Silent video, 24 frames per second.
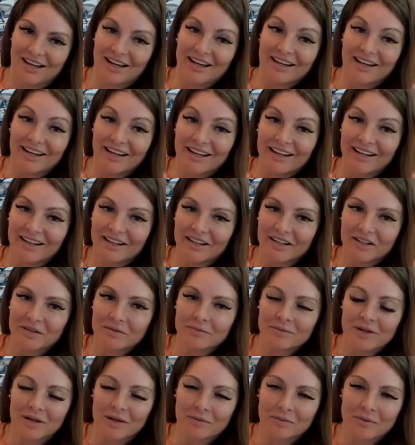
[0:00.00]
I
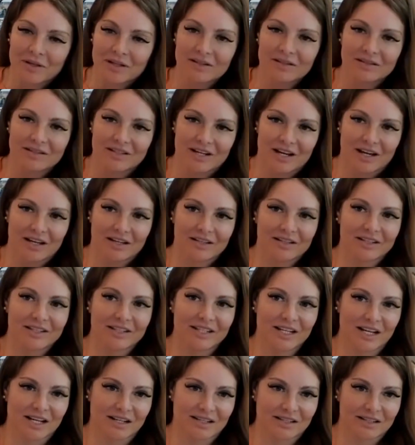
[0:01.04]
am. I'm in Dallas,
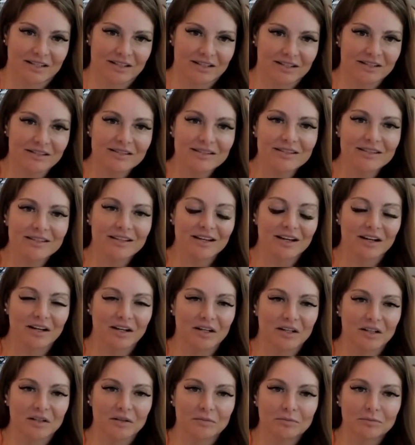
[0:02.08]
Texas.
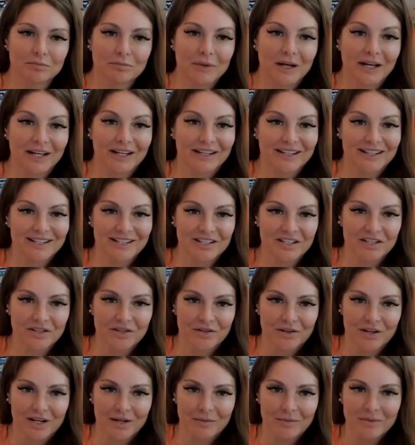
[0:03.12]
My
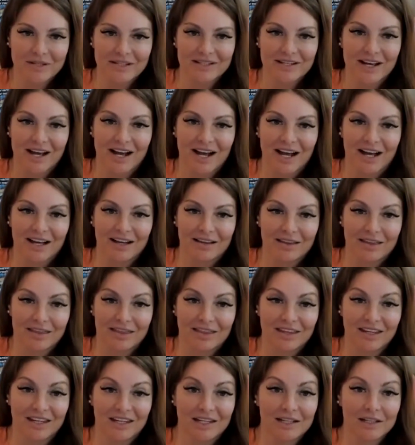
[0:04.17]
Instagram is at
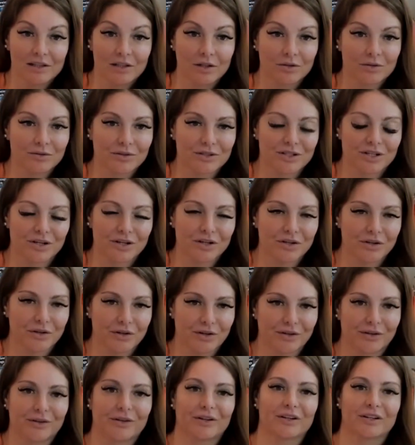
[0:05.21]
the Lone Star
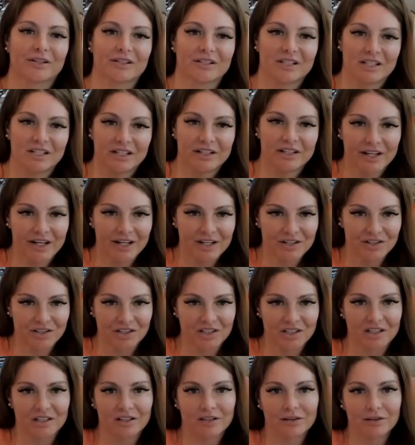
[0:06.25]
Unicorn,
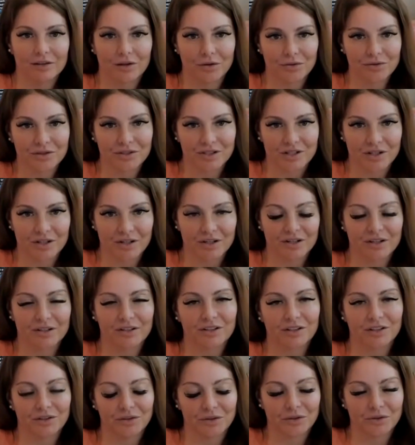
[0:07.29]
Lone Star
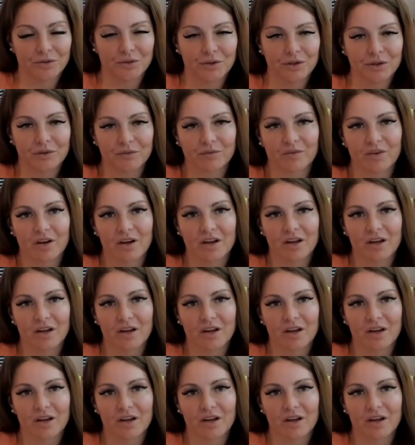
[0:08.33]
Unicorn.